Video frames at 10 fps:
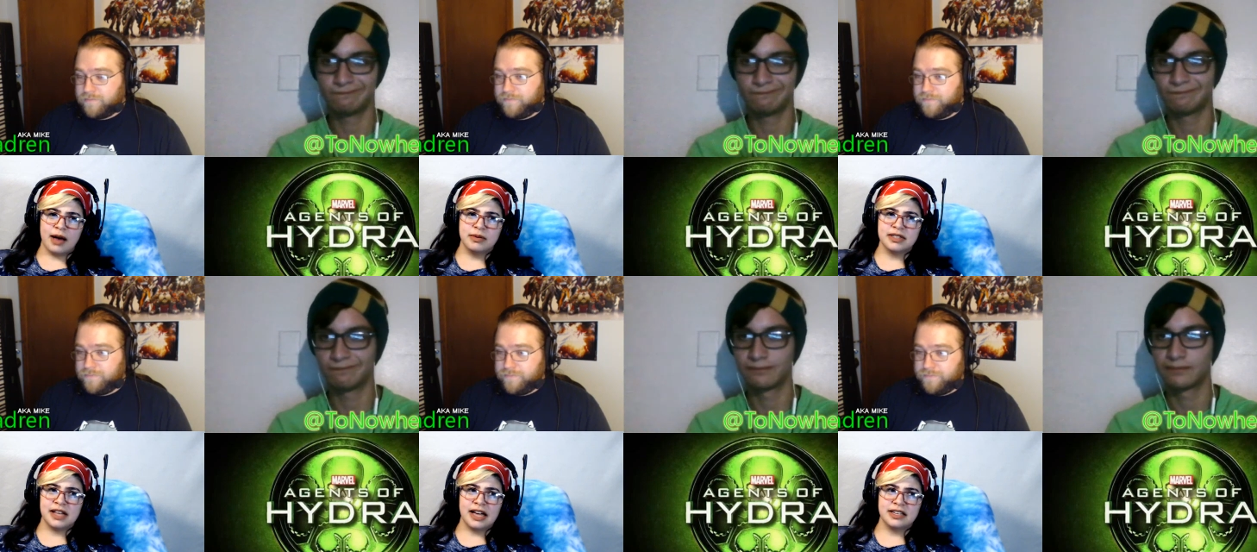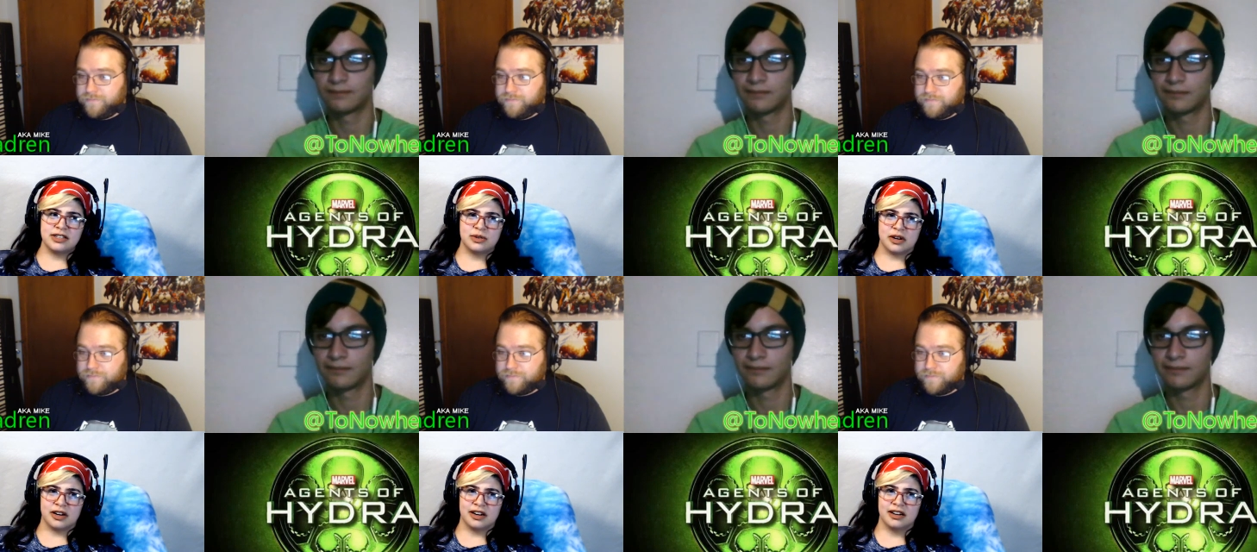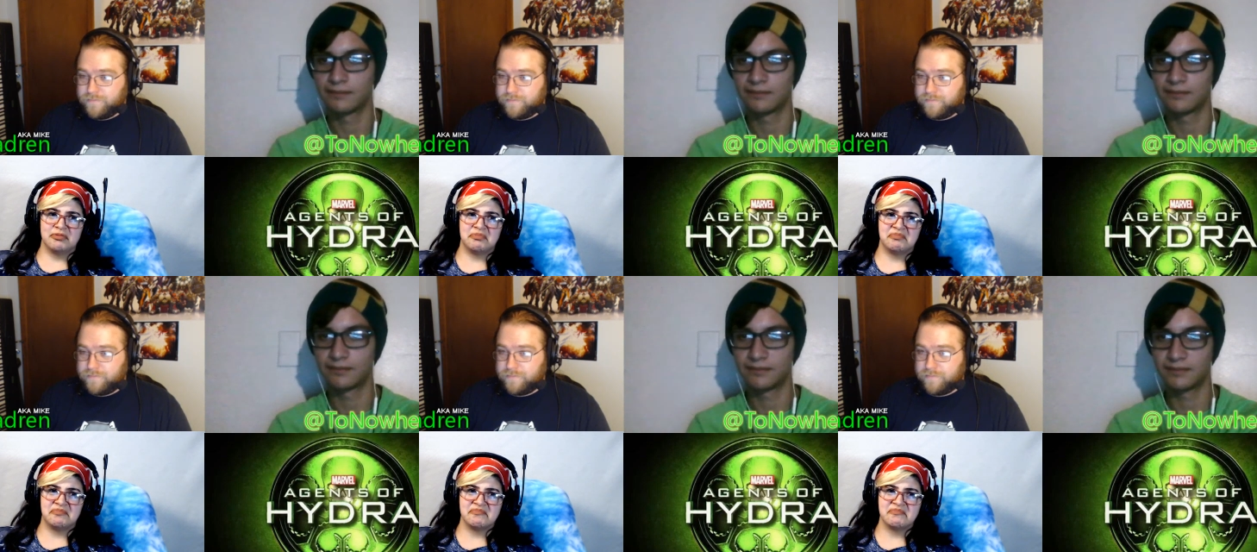Speaker 1: was nice to her.
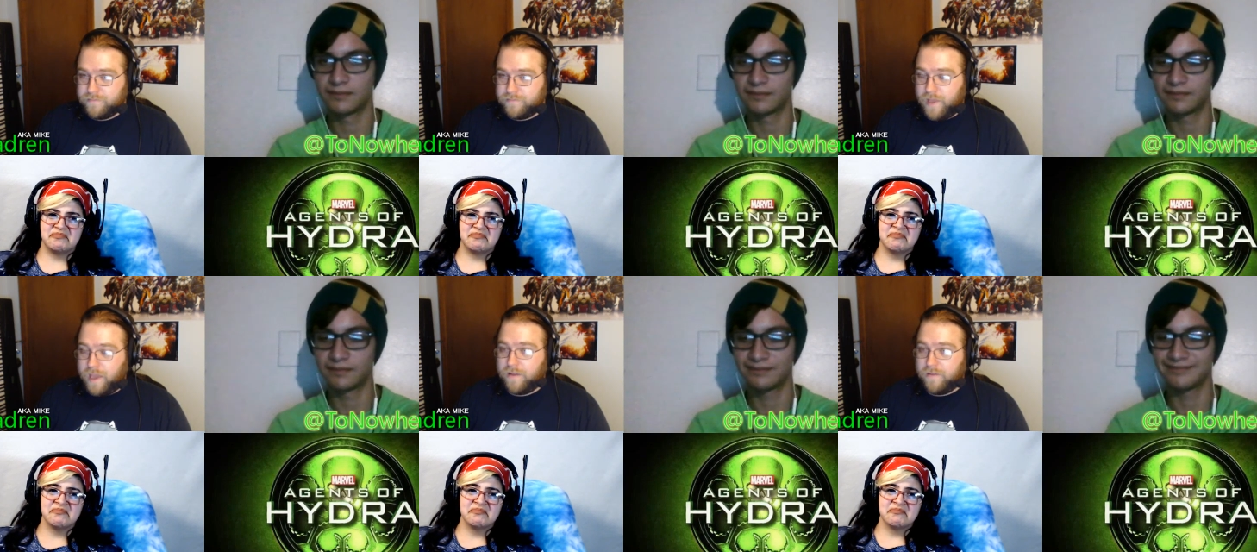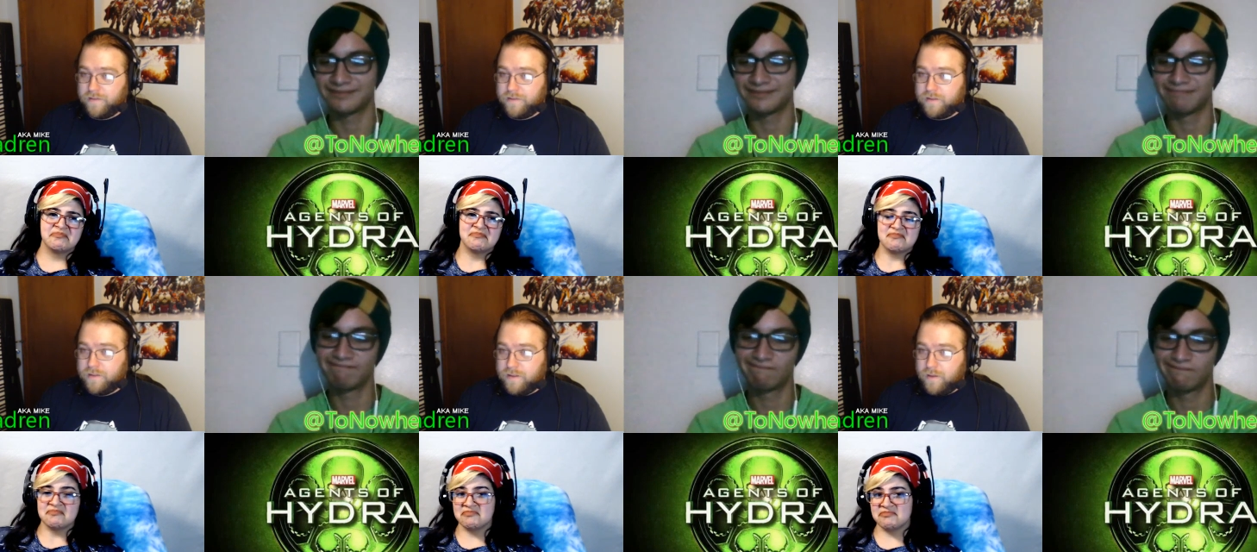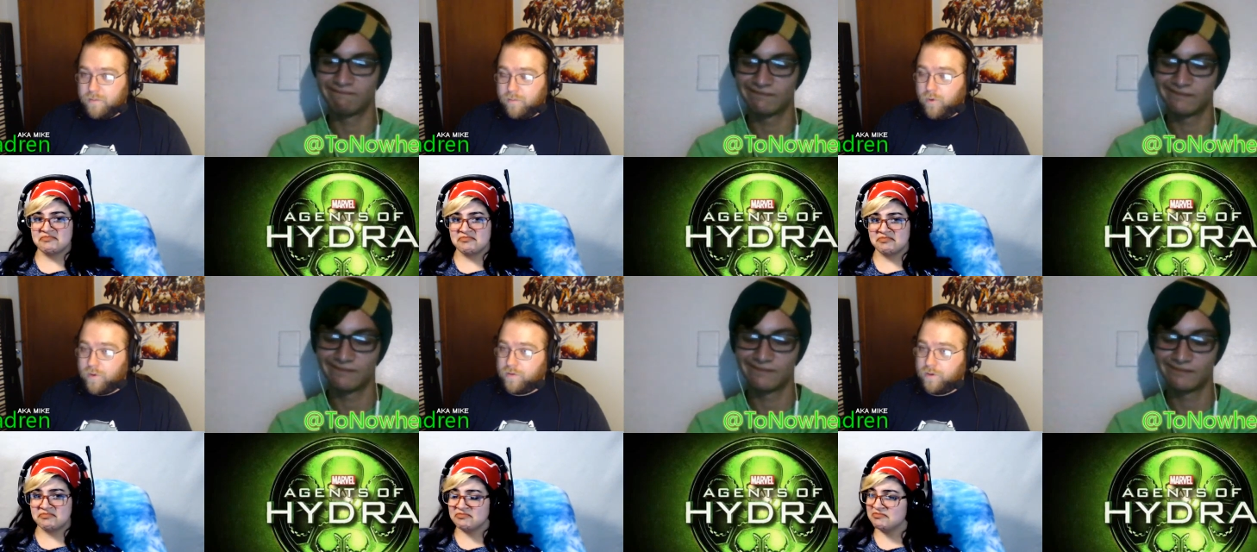
Speaker 2: Yeah. Mm-hmm.
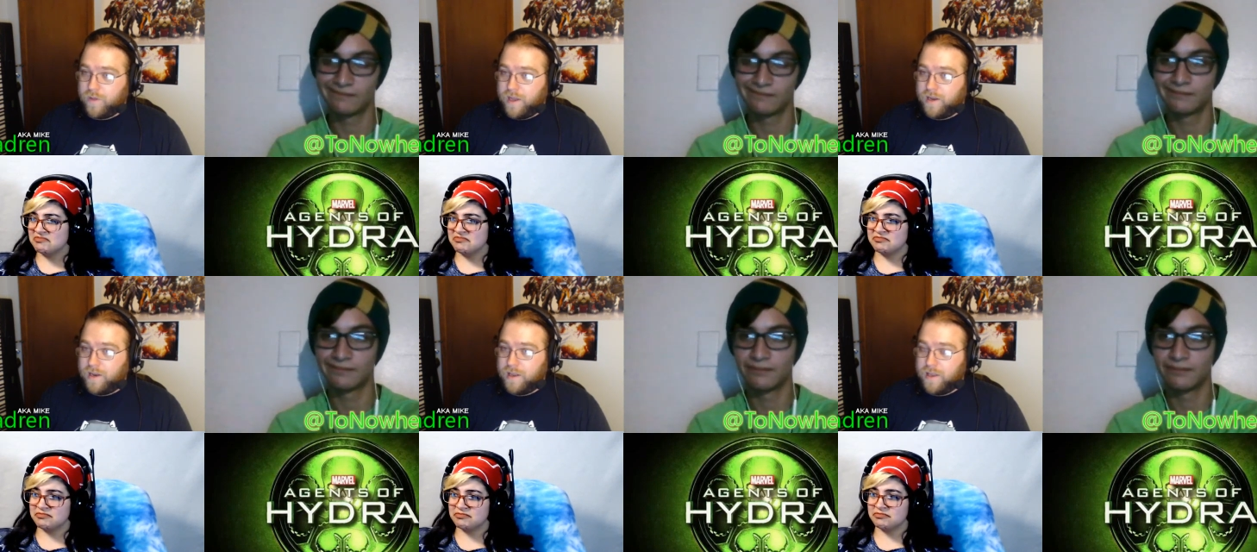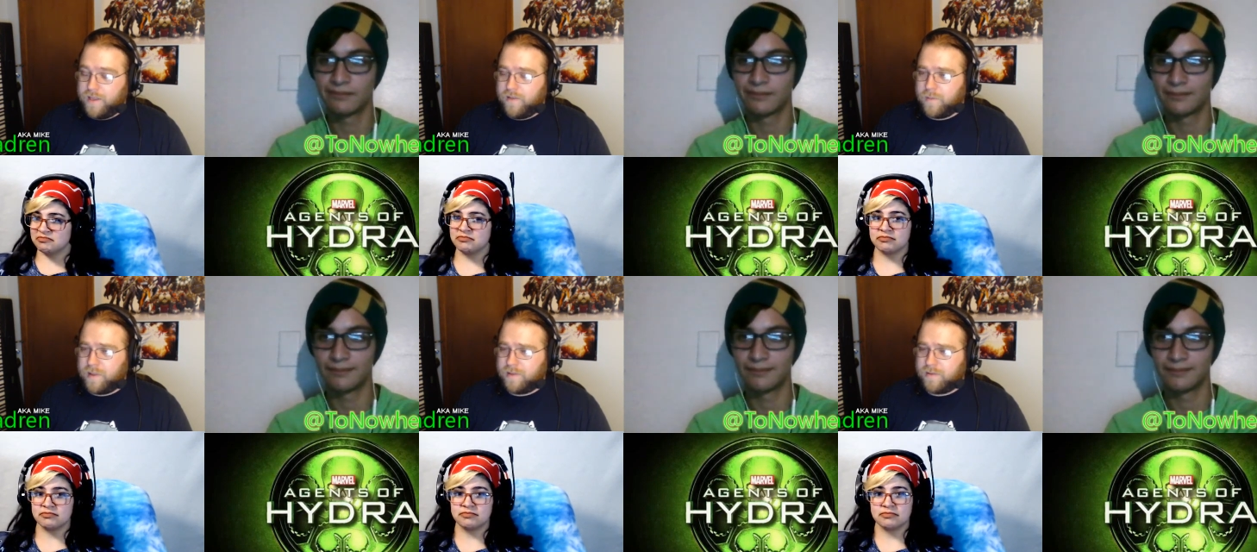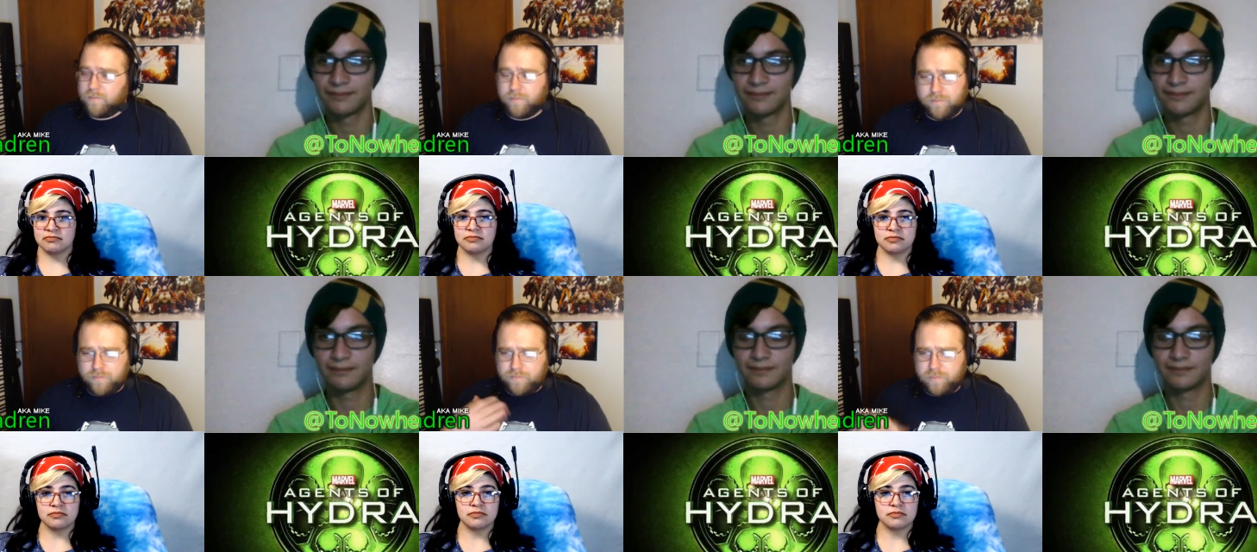More so that he's been
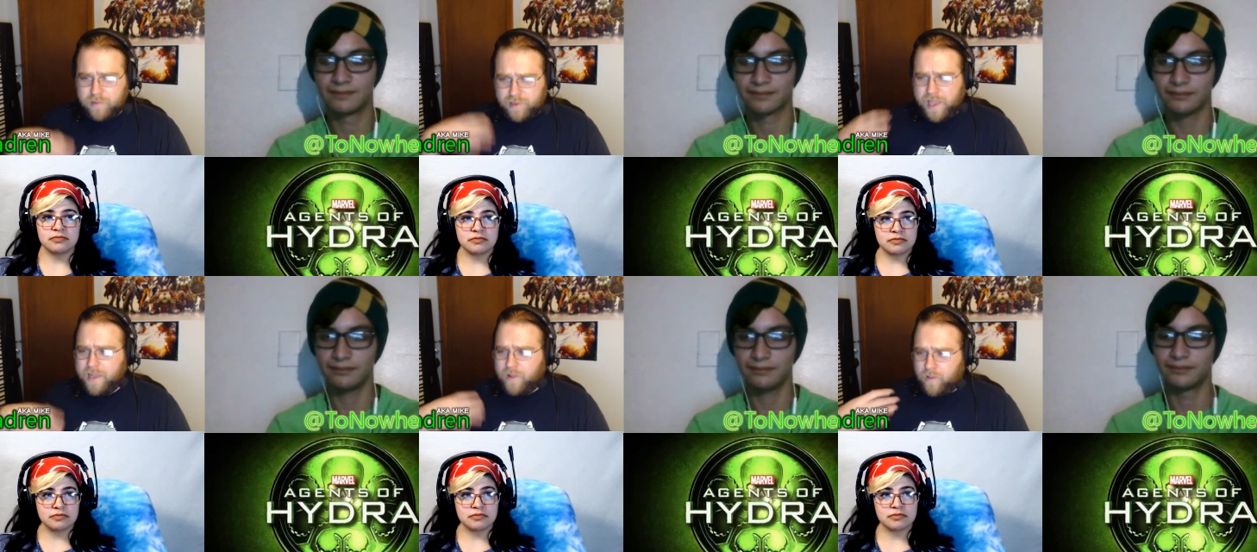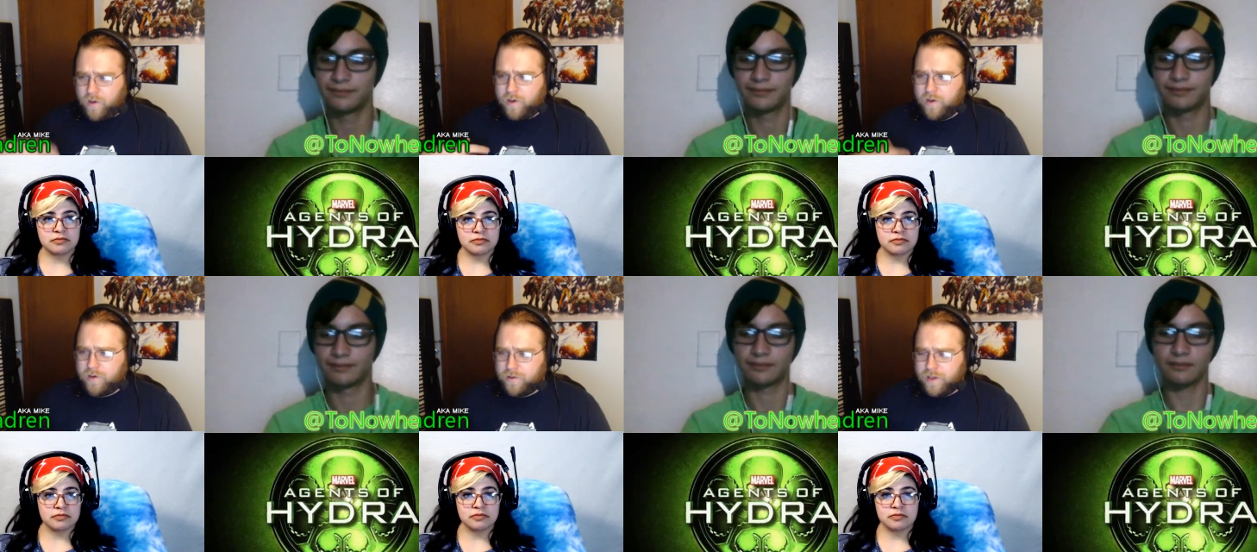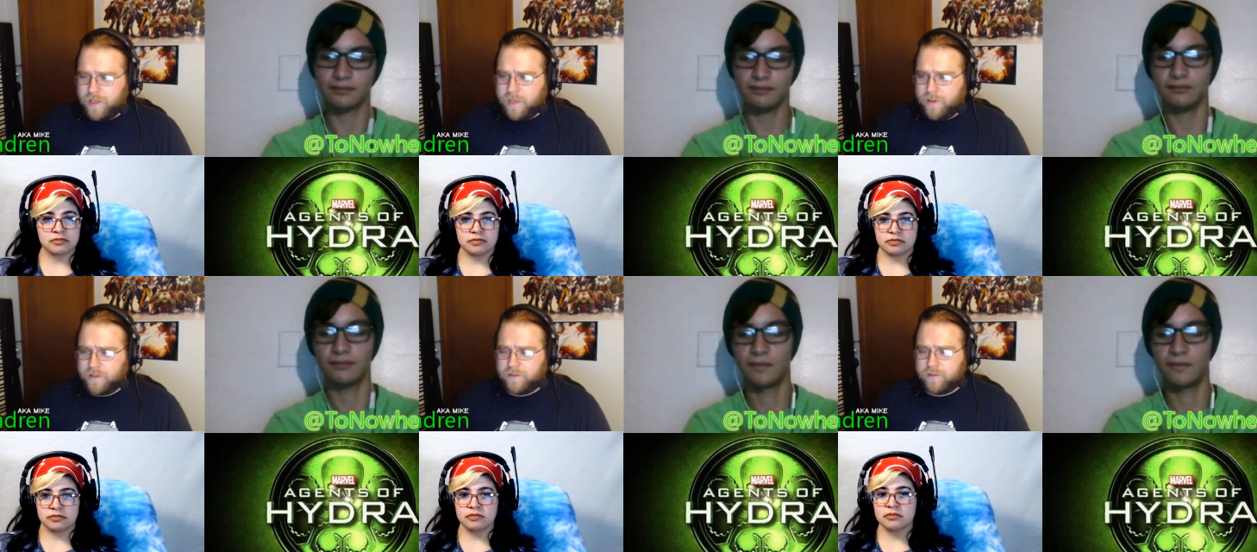playing along,
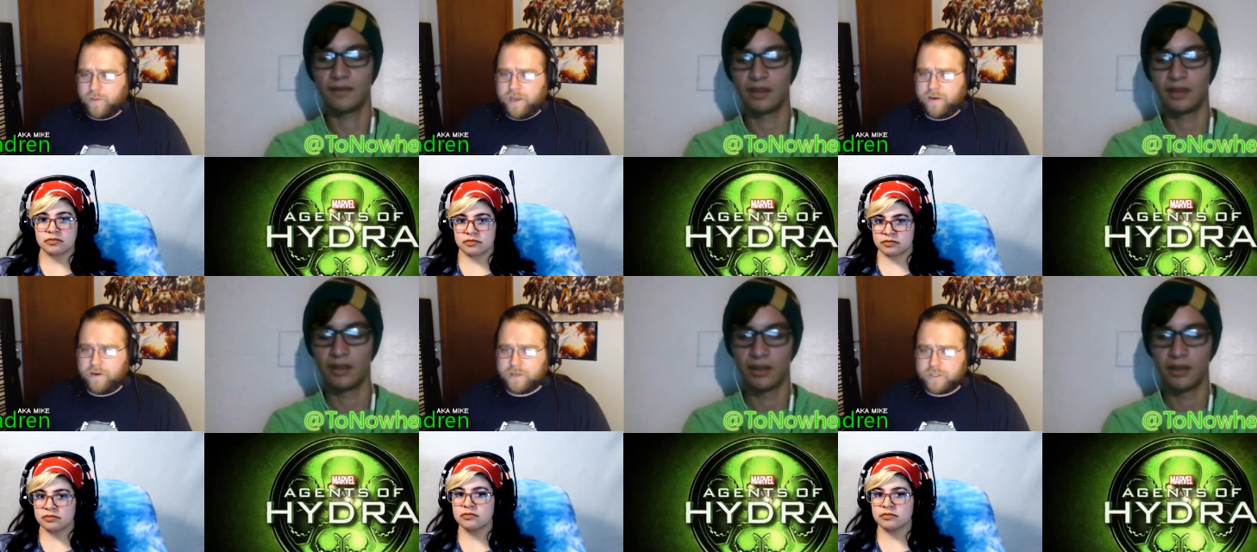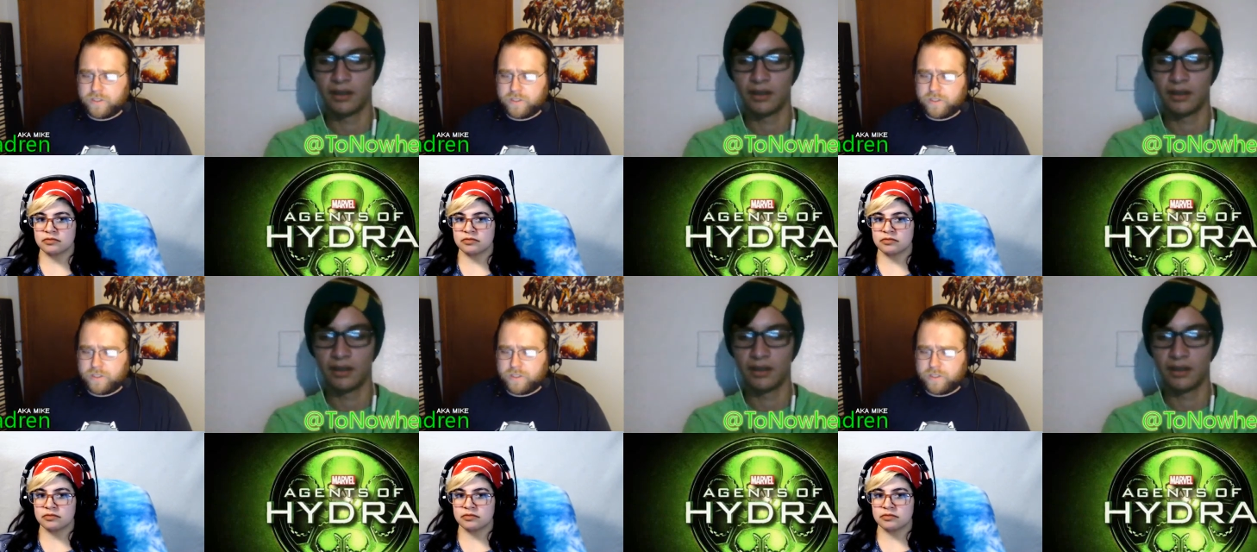keeping under the radar, just